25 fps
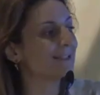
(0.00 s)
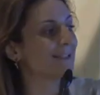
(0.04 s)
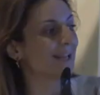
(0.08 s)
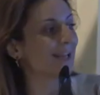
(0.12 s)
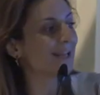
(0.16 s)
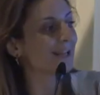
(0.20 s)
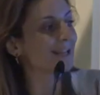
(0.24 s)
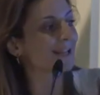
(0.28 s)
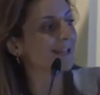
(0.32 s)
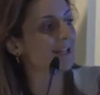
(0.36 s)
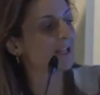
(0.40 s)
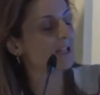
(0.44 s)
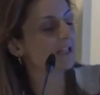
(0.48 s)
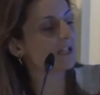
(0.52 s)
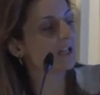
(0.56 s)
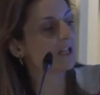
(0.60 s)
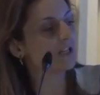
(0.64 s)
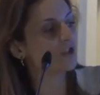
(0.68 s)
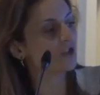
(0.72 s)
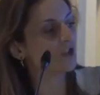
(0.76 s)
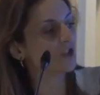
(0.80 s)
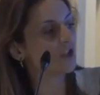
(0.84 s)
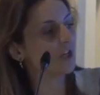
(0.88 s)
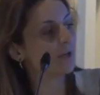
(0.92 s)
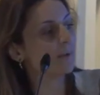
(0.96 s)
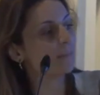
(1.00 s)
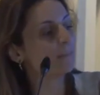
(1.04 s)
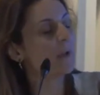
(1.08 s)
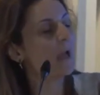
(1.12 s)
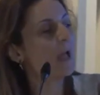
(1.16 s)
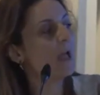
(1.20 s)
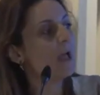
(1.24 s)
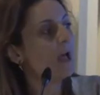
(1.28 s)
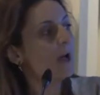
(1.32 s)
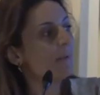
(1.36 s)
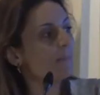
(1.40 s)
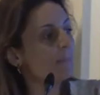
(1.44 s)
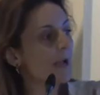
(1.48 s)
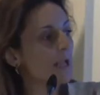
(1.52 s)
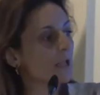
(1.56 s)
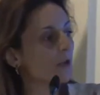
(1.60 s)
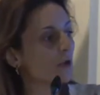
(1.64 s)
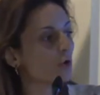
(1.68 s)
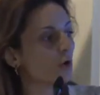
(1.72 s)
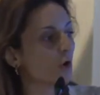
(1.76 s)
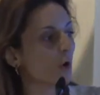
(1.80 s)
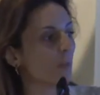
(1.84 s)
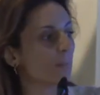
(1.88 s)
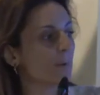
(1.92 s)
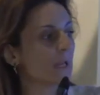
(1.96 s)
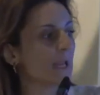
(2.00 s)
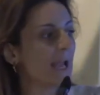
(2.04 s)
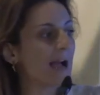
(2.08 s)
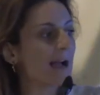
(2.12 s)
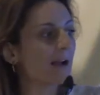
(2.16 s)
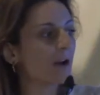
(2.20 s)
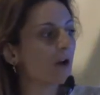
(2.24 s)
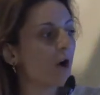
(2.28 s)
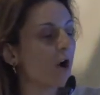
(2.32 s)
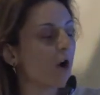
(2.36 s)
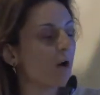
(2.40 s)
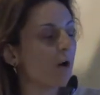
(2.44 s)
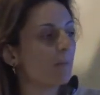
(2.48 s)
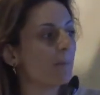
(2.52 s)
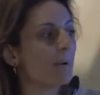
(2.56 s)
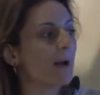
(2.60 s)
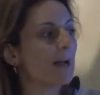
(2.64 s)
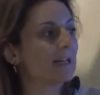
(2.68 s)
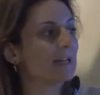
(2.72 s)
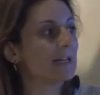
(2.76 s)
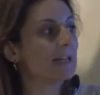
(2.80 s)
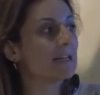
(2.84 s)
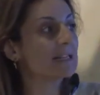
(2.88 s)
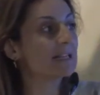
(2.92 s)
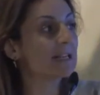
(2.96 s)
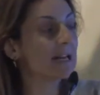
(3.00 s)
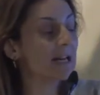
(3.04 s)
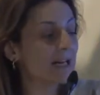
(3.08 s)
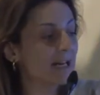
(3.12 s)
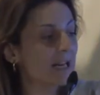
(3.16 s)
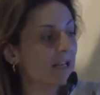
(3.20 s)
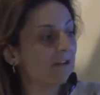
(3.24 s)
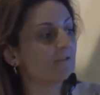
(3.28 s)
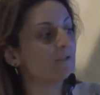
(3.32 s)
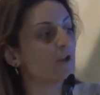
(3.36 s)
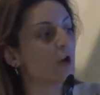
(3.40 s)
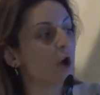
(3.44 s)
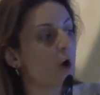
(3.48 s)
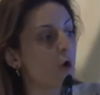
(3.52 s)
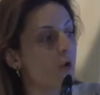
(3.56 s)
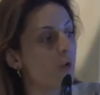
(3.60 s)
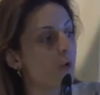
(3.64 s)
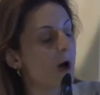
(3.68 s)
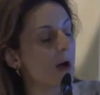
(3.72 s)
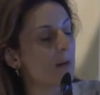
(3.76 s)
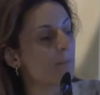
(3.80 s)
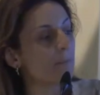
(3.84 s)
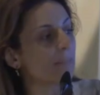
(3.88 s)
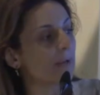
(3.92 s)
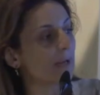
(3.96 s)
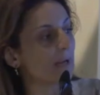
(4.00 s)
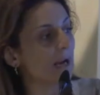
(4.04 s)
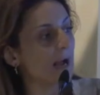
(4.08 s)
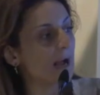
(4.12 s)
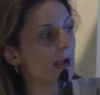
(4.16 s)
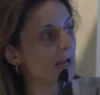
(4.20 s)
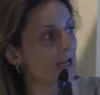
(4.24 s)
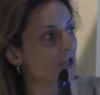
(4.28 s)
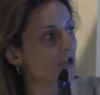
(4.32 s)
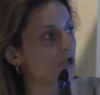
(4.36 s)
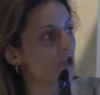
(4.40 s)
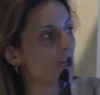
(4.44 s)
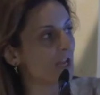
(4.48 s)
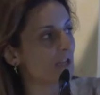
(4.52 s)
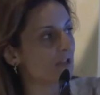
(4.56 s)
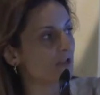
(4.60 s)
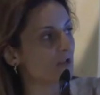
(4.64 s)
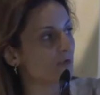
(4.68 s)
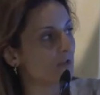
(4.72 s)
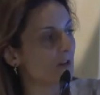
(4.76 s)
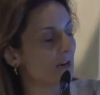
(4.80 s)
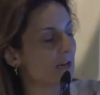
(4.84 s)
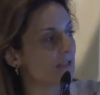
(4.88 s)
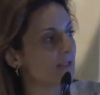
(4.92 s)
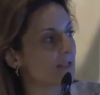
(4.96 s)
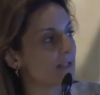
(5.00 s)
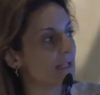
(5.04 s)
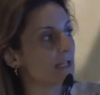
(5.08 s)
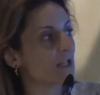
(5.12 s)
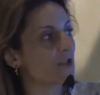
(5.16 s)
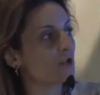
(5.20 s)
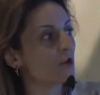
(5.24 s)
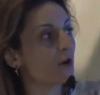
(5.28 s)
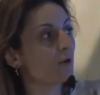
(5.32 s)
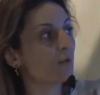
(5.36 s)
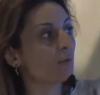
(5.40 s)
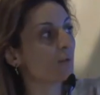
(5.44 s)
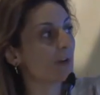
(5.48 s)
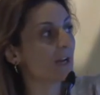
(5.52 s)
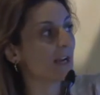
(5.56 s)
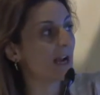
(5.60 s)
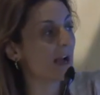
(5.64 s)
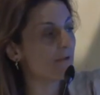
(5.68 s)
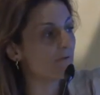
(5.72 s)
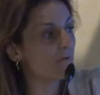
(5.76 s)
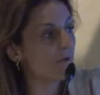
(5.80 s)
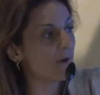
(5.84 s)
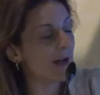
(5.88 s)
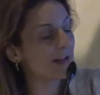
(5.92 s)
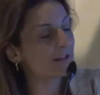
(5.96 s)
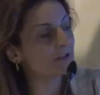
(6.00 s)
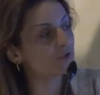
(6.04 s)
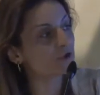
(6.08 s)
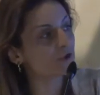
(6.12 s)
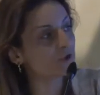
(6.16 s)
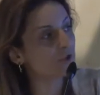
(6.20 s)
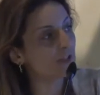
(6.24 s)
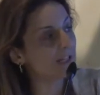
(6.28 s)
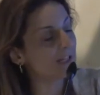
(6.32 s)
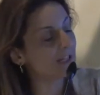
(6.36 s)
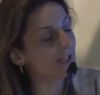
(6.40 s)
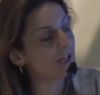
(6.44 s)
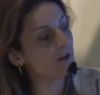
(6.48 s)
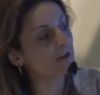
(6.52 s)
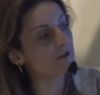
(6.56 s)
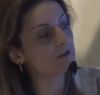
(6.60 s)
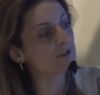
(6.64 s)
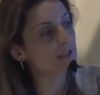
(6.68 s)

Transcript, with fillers: tech leadership, by European companies, leave no one behind, just transition. We have one trillion